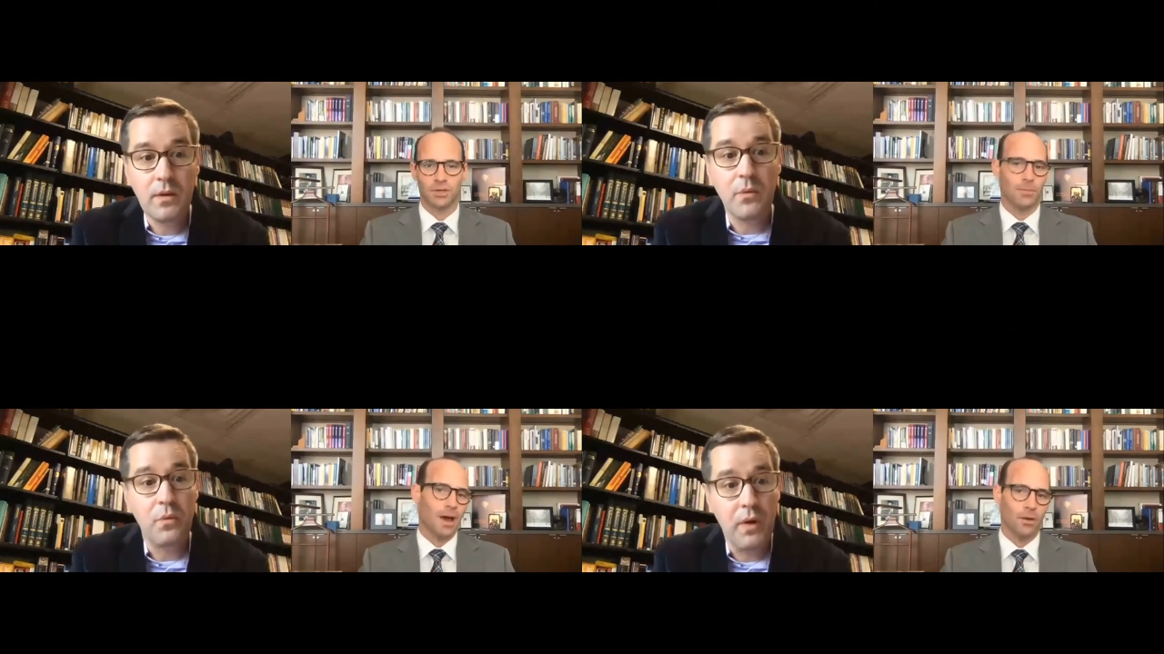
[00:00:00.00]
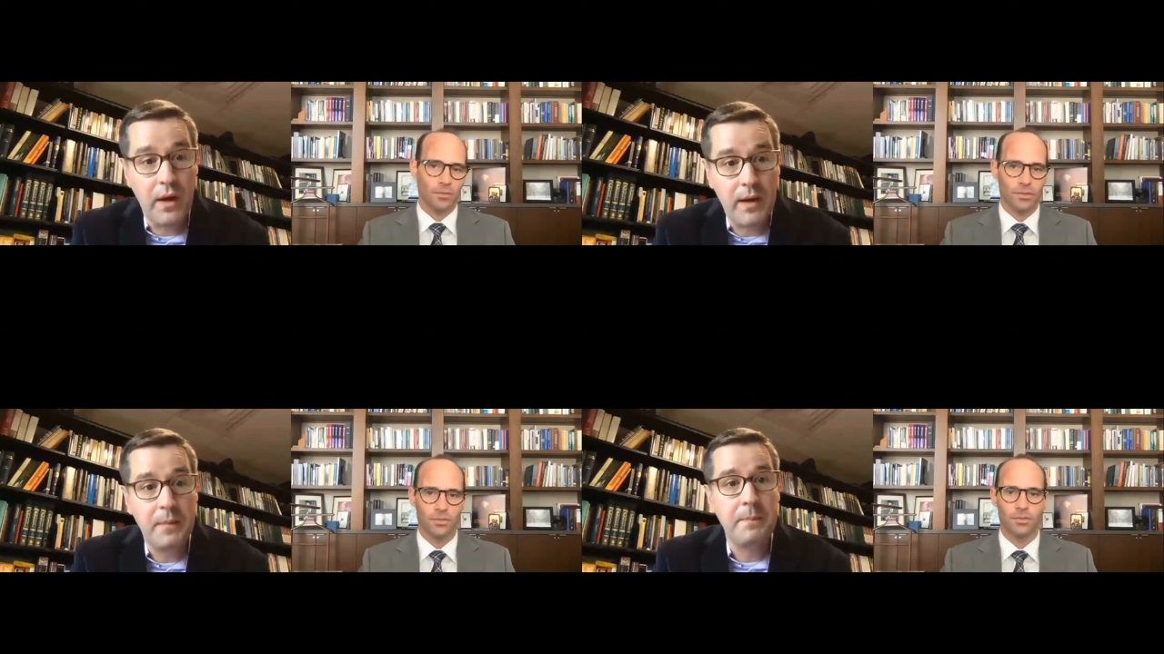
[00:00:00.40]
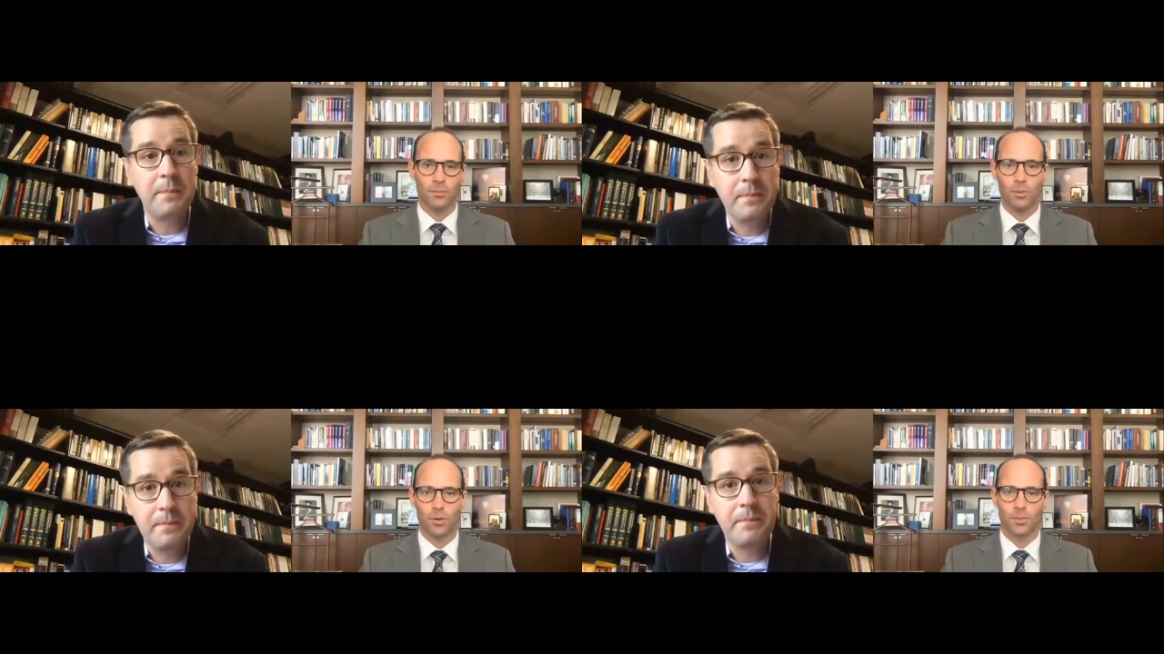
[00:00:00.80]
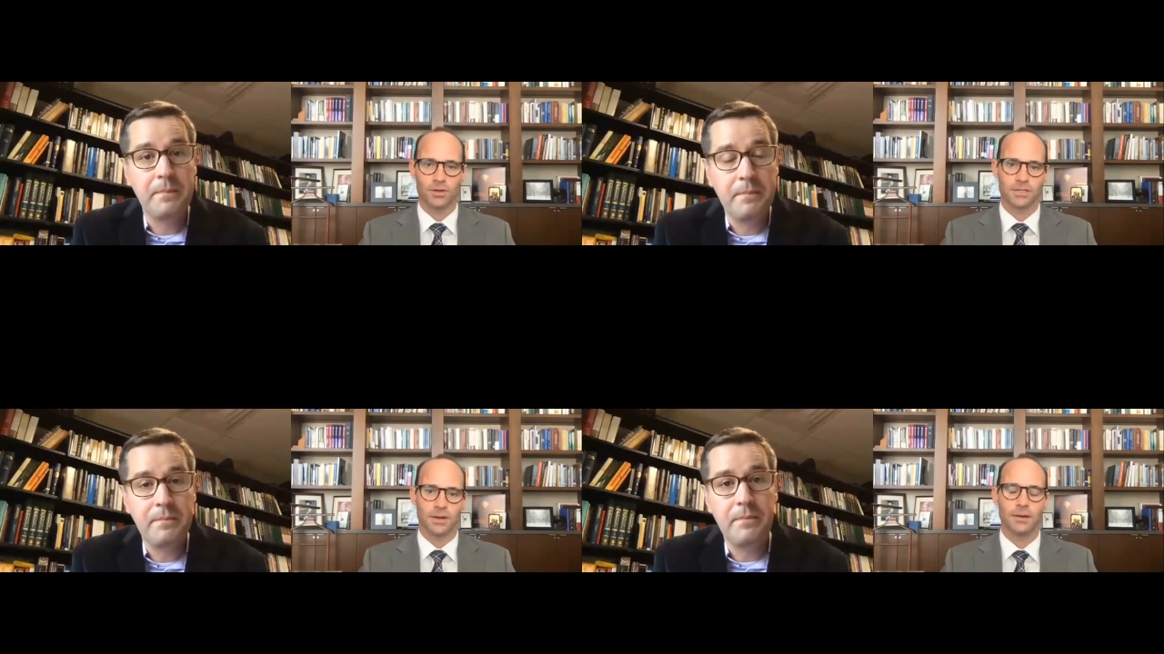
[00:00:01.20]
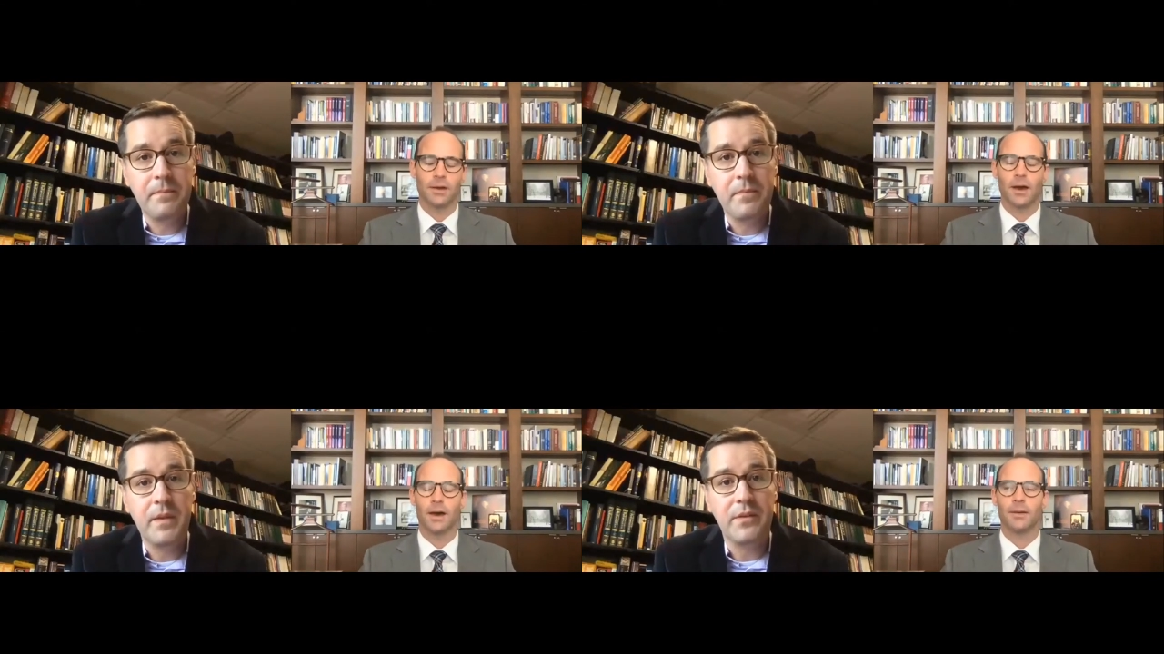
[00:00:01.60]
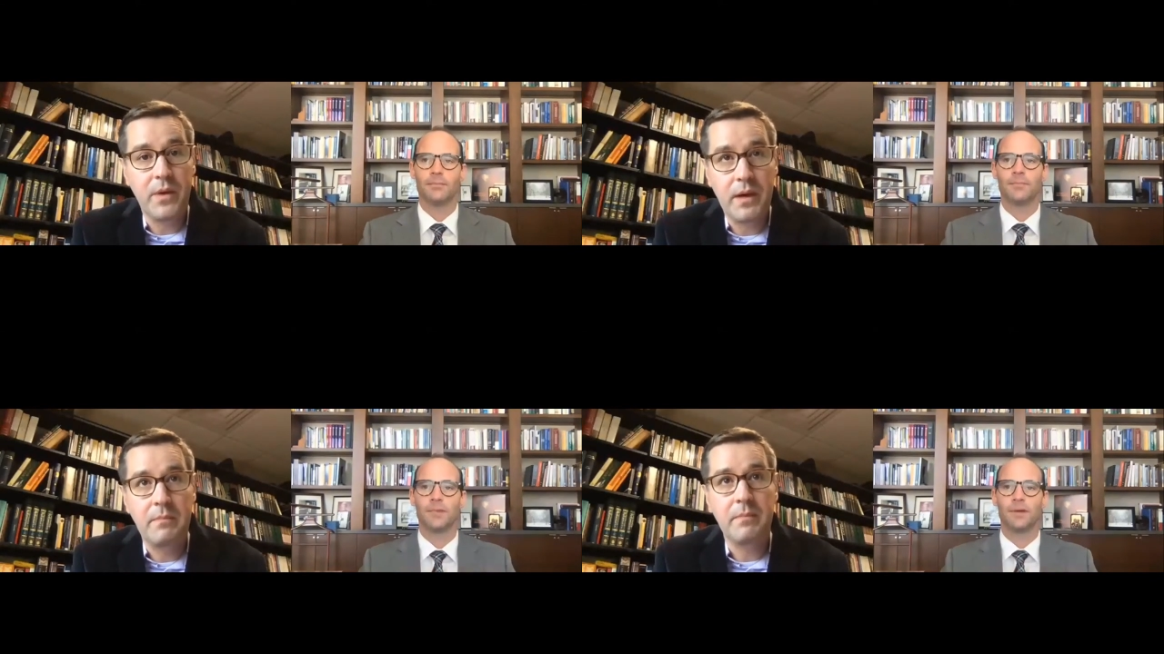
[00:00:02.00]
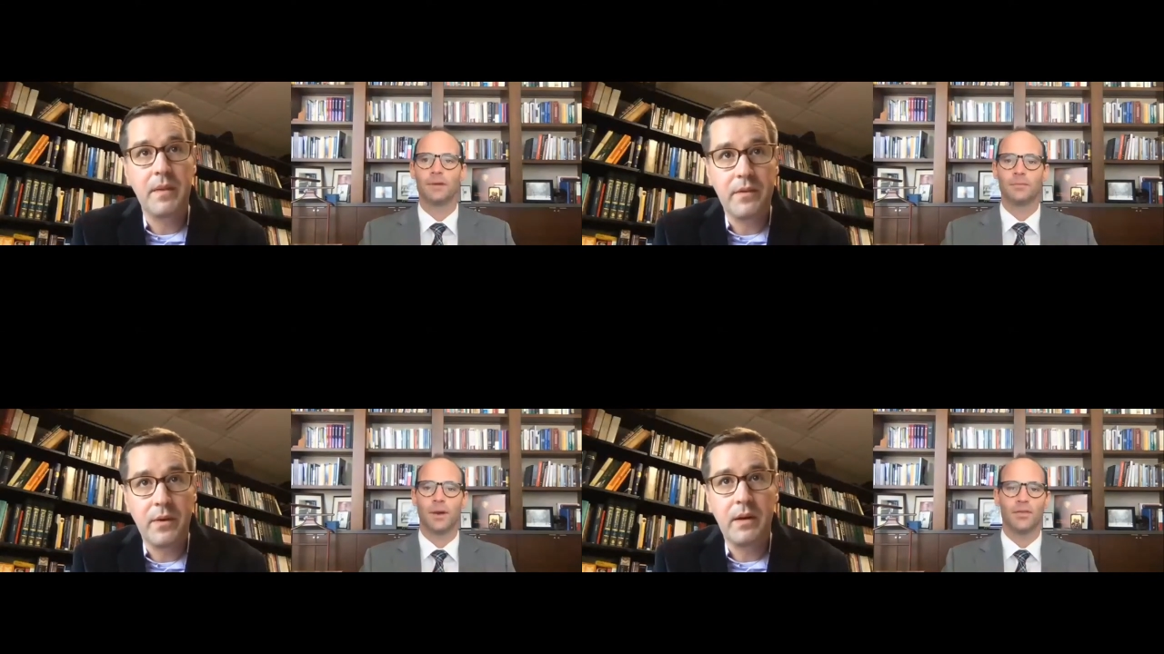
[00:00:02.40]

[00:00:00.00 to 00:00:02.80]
Speaker 1: about the poor person um, that's By right.